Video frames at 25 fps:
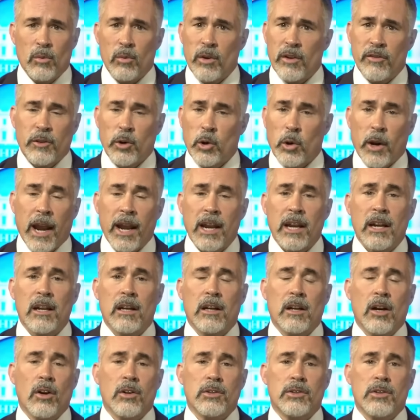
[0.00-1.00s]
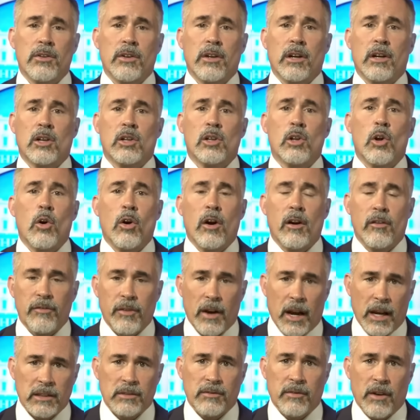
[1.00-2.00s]
We've created a culture that
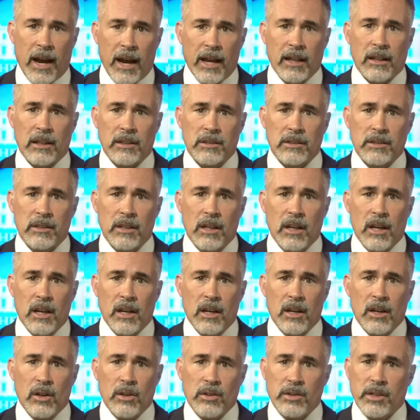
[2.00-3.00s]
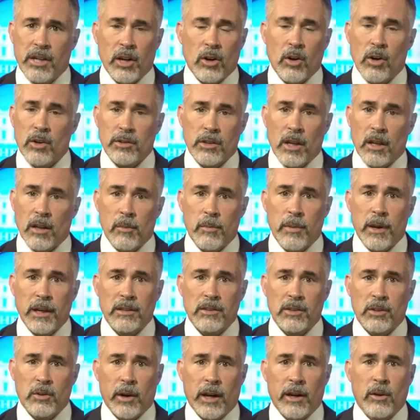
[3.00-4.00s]
glorifies violence, whose heroes on the big
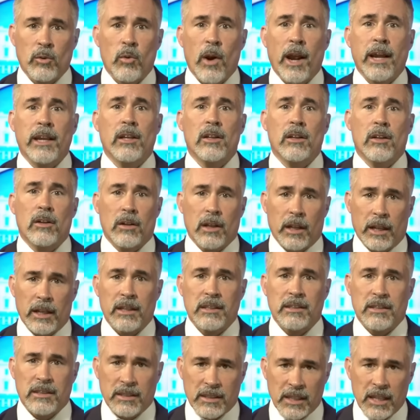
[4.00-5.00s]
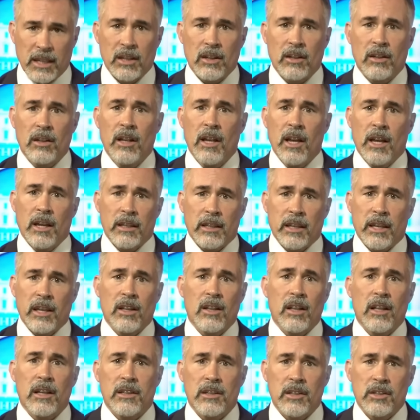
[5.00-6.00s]
screen regularly steal,
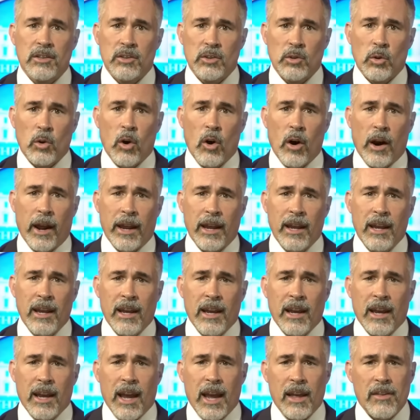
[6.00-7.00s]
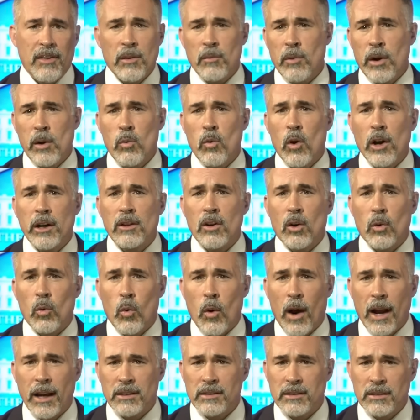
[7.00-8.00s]
kill, and destroy. And then we wonder
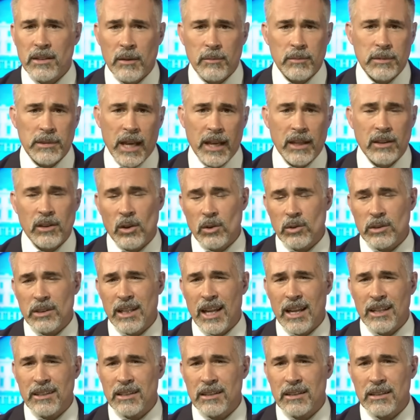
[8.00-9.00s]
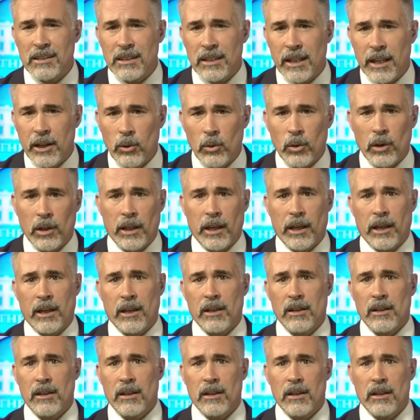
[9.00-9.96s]
why some take those lessons literally.